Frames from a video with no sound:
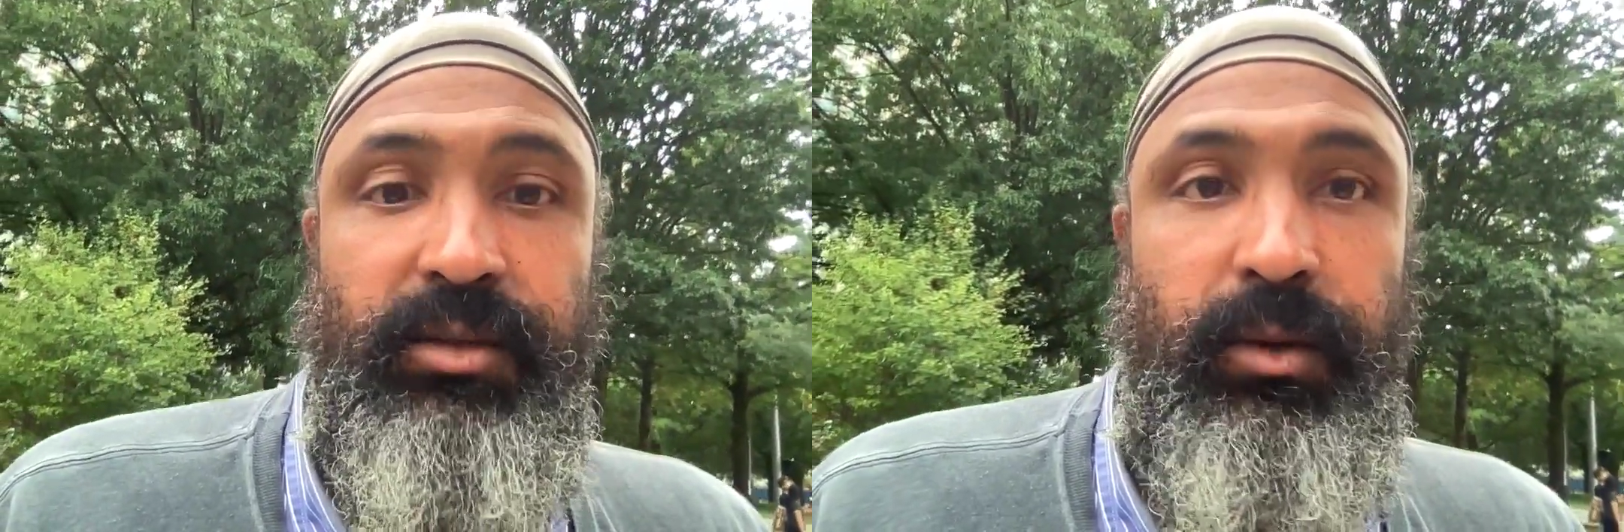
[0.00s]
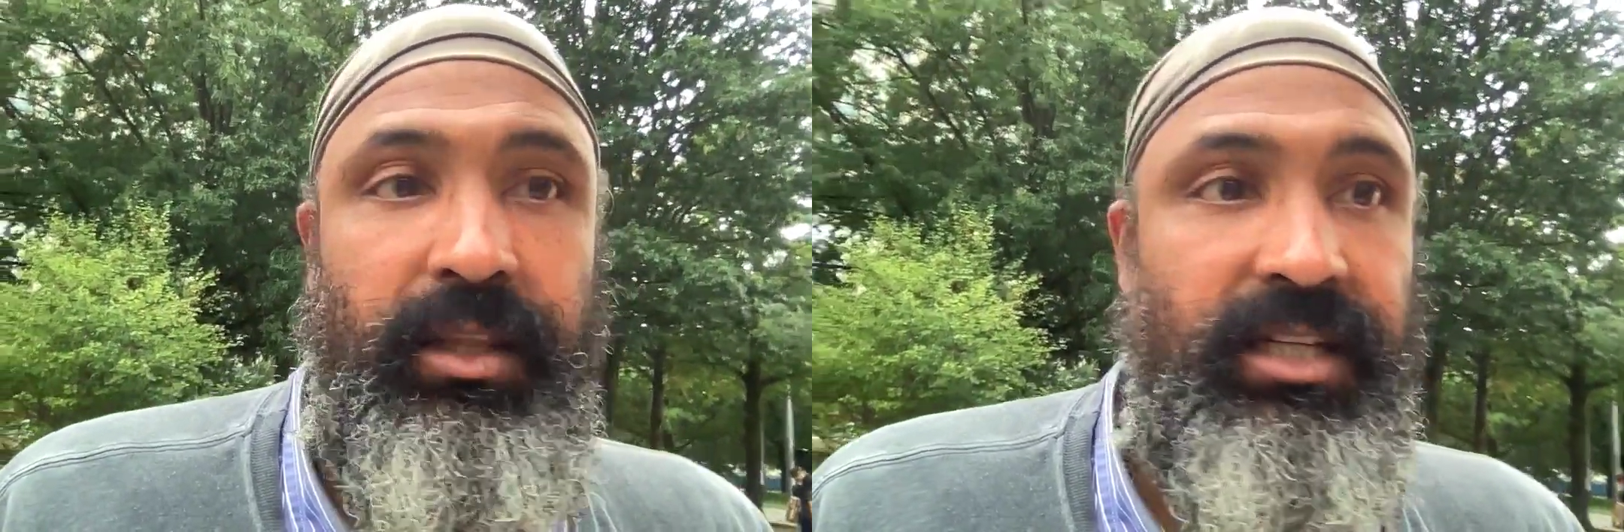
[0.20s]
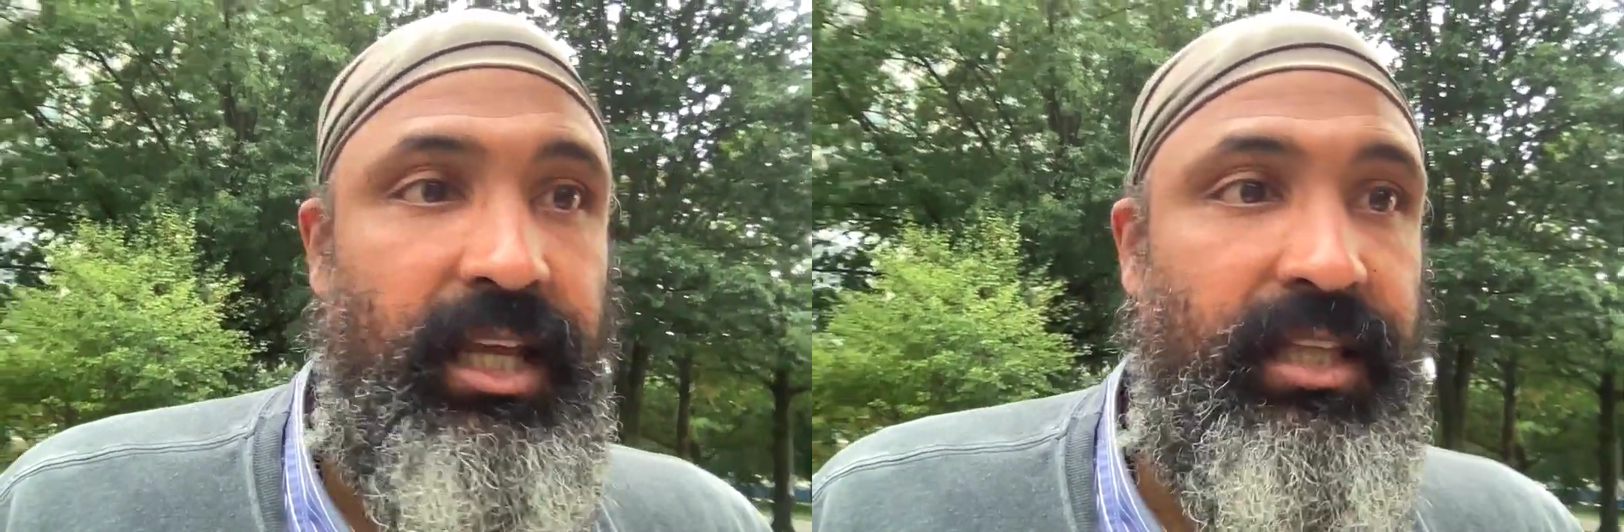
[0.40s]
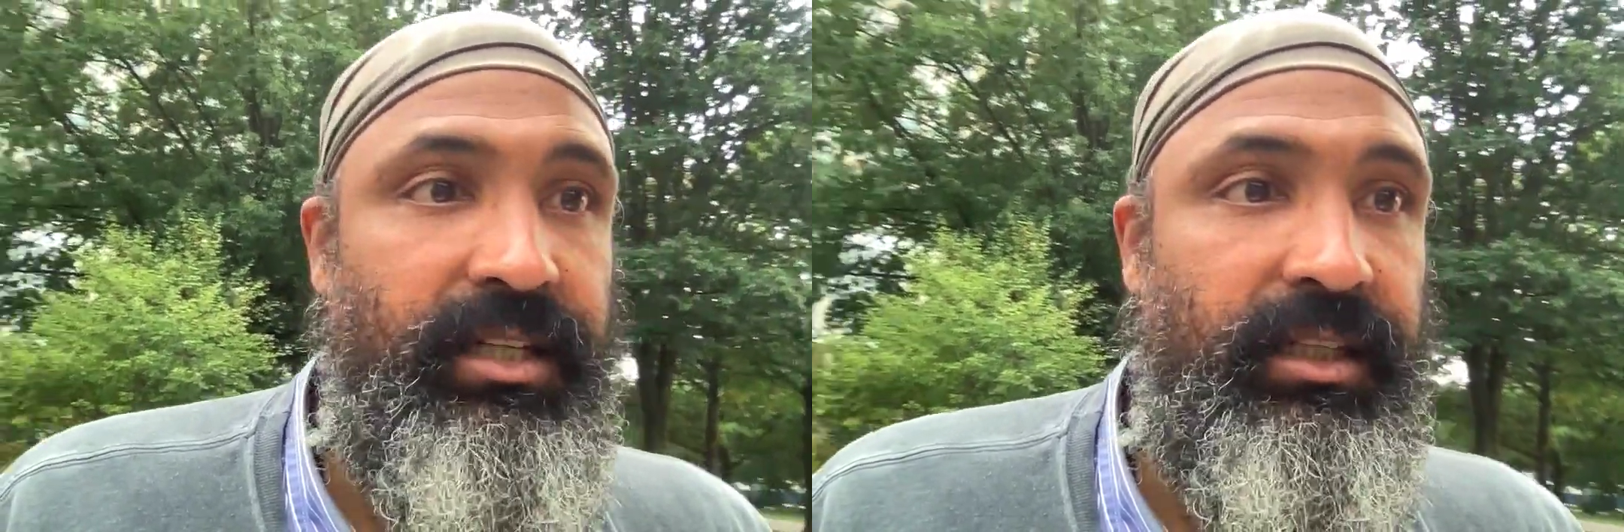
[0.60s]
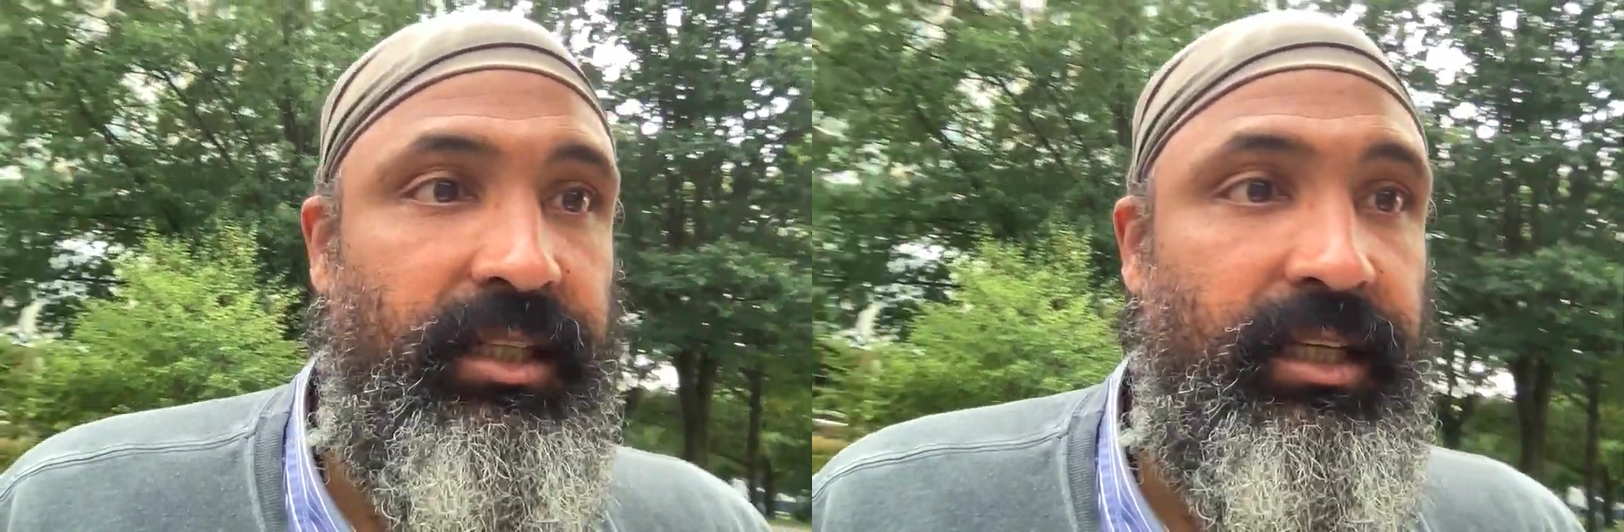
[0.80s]
one of the
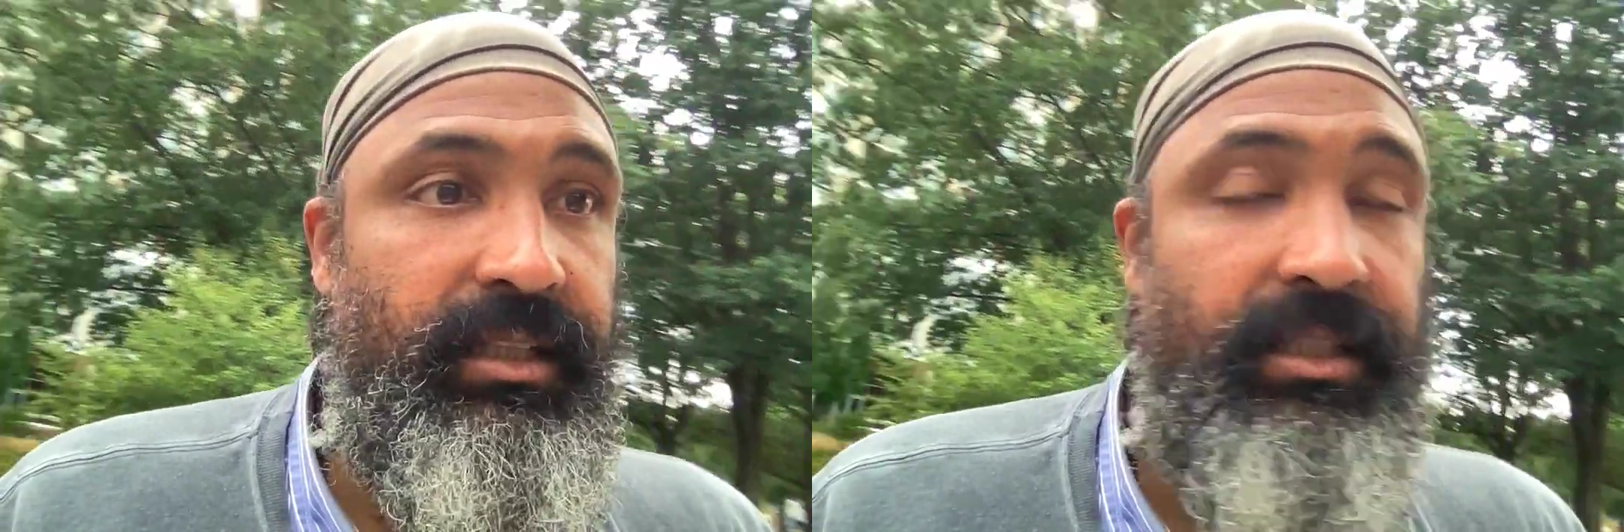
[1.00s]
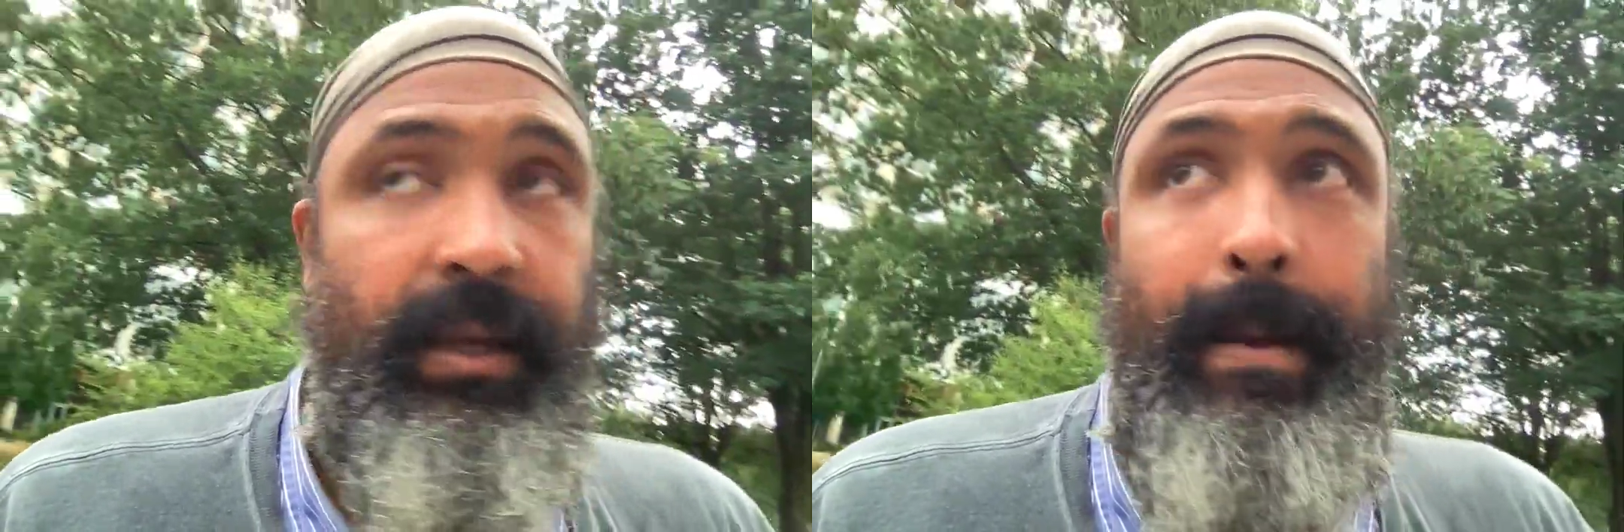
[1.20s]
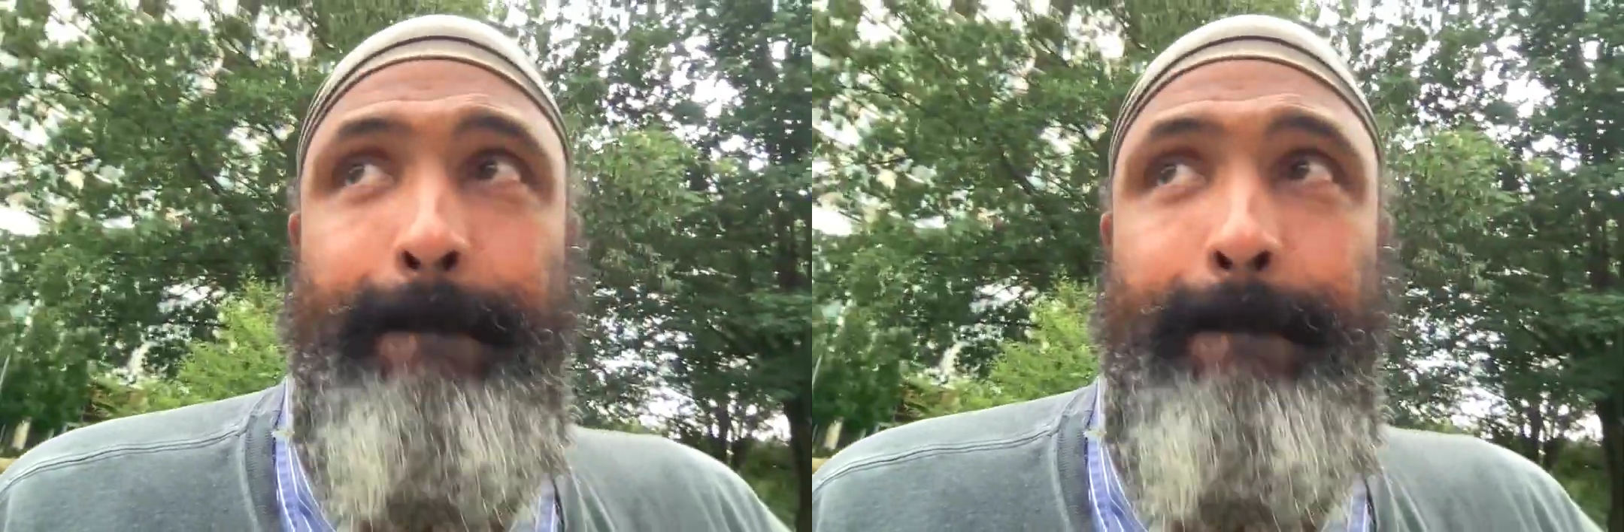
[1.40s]
challenging things.